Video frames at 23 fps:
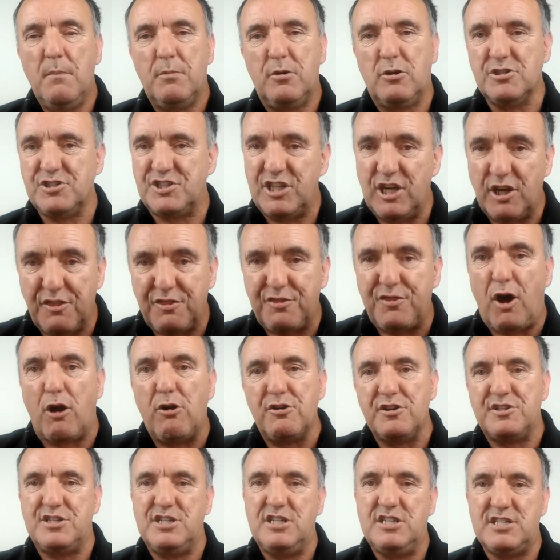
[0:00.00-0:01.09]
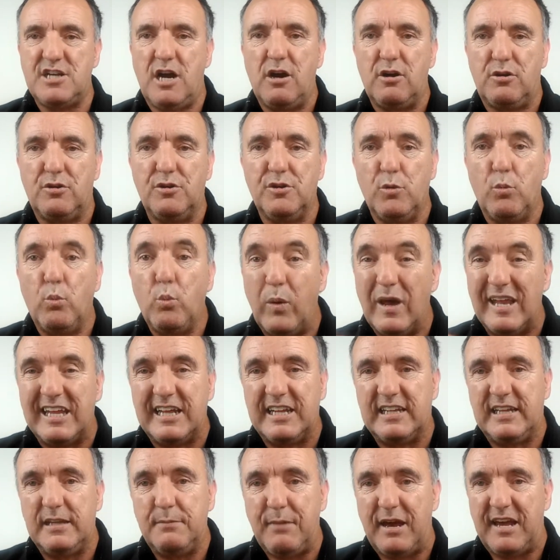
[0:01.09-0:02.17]
because the authorities aren't going to
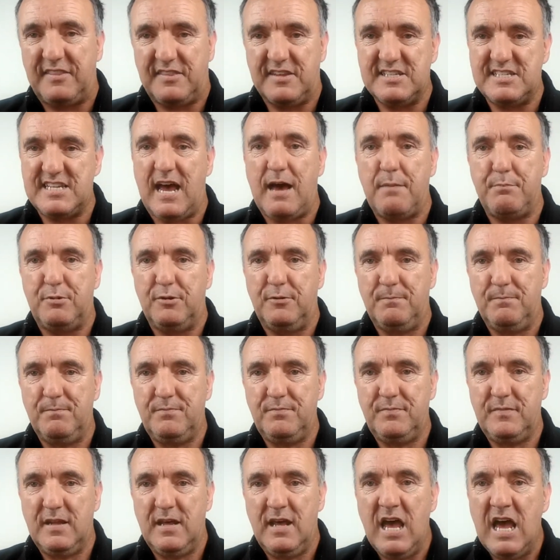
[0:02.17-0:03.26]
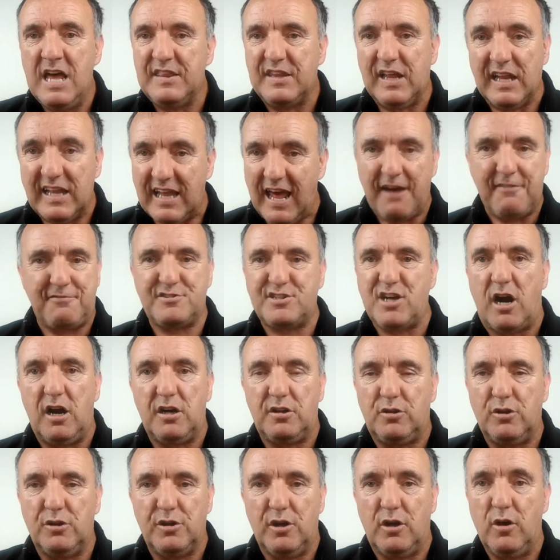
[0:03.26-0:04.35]
willingly make this happen. The left
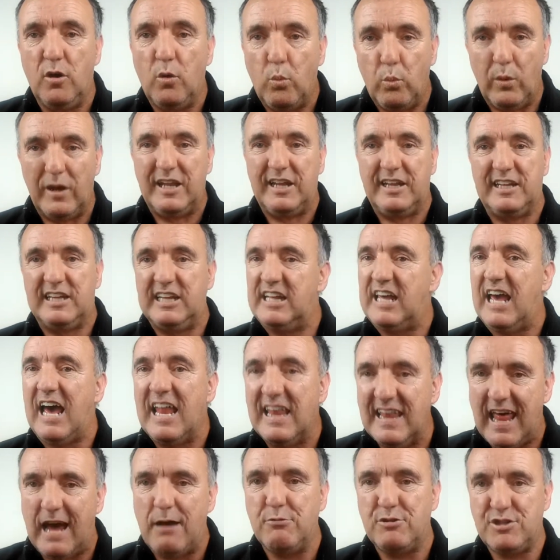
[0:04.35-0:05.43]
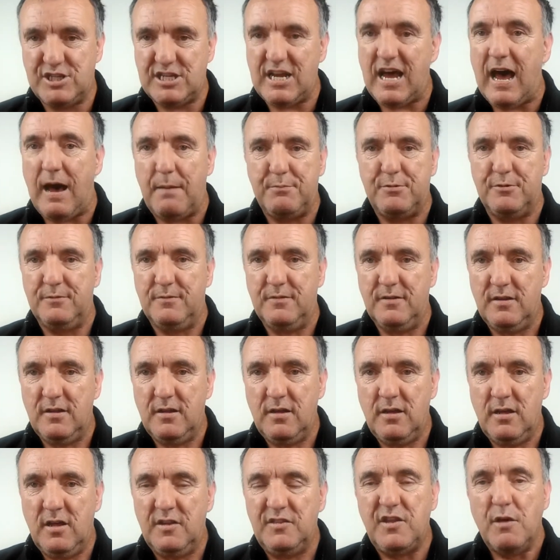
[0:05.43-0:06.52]
aren't going to willingly allow it to happen.
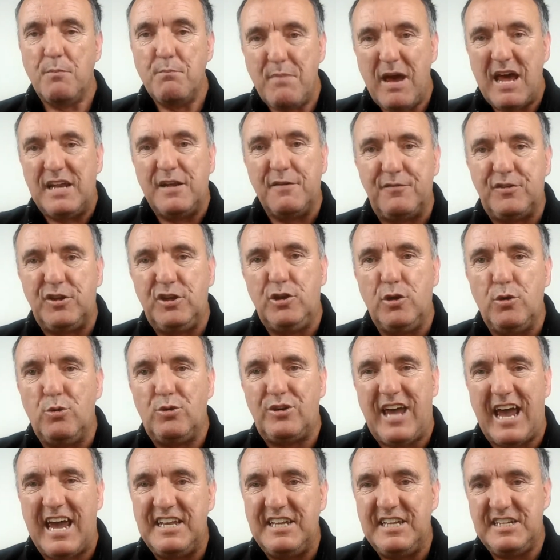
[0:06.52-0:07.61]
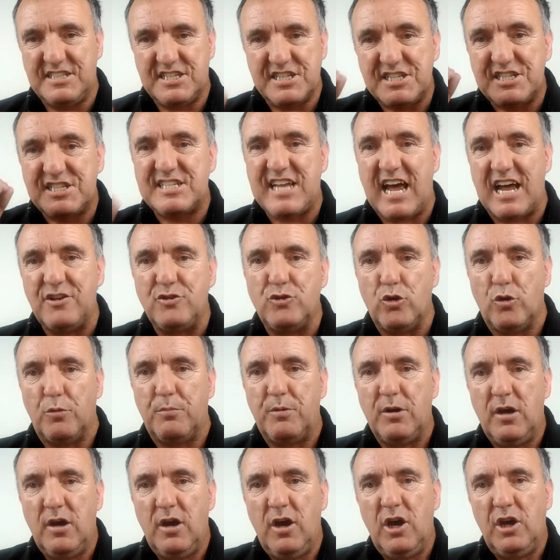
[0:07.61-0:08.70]
The men of the UK need to stand
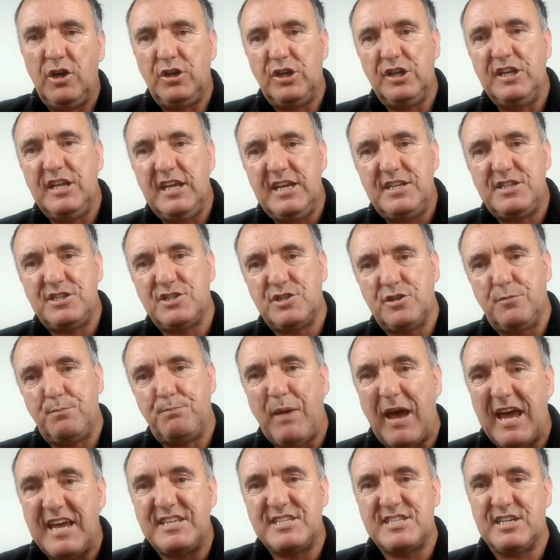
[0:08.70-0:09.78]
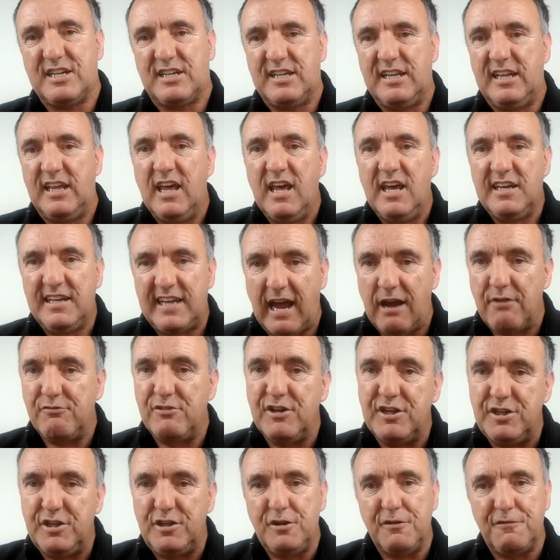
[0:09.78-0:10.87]
up. You need to basically get
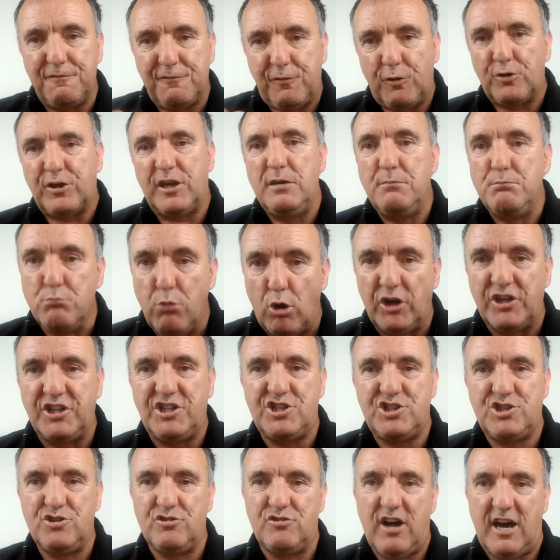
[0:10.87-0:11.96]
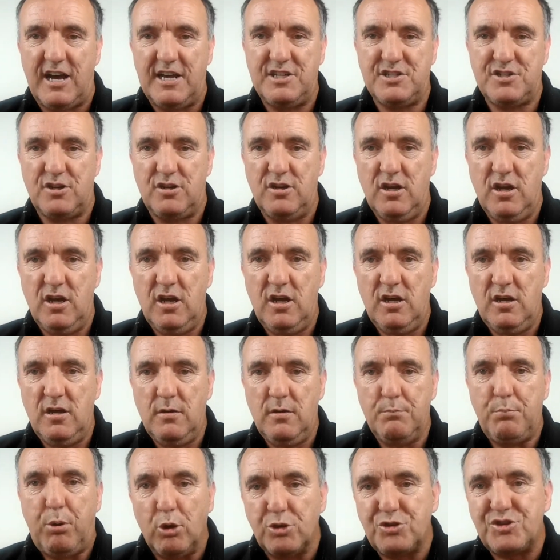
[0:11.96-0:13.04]
rid of your fucking moisturiser,
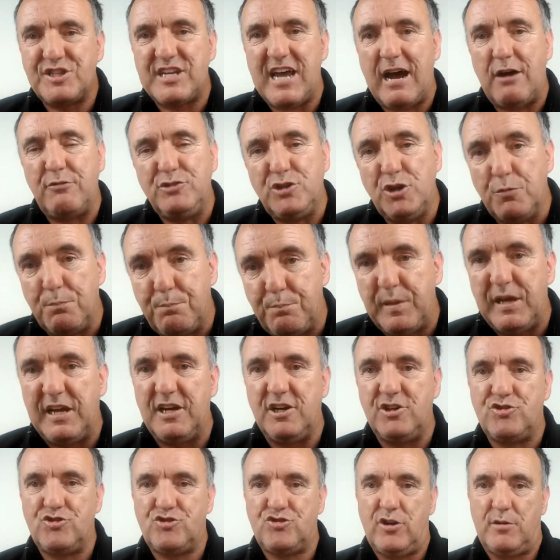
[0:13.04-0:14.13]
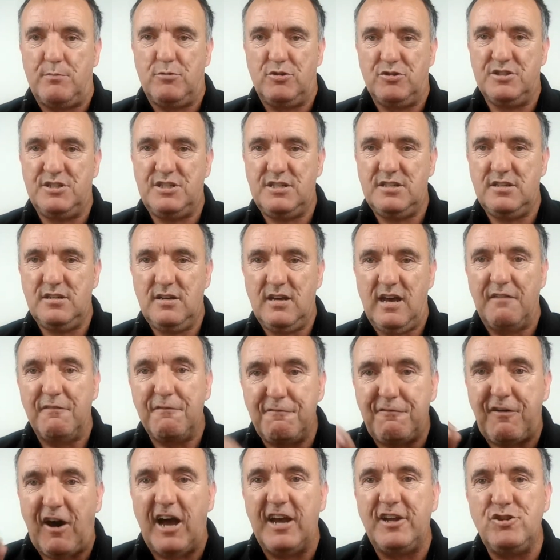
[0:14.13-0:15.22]
put down your beard trimmers and
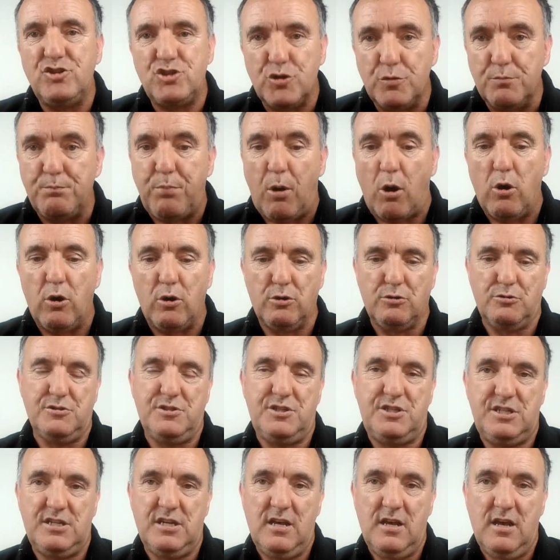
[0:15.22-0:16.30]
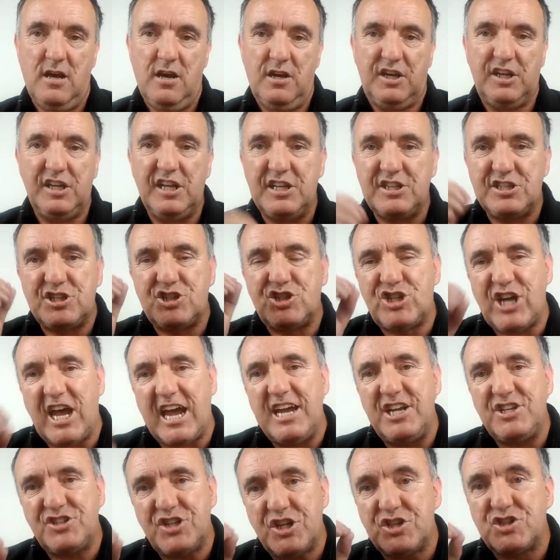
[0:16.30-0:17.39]
find your balls. You need to
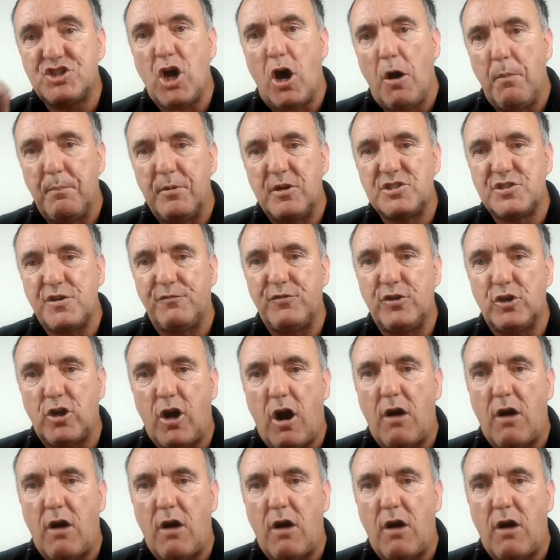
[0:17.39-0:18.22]
change the topics of your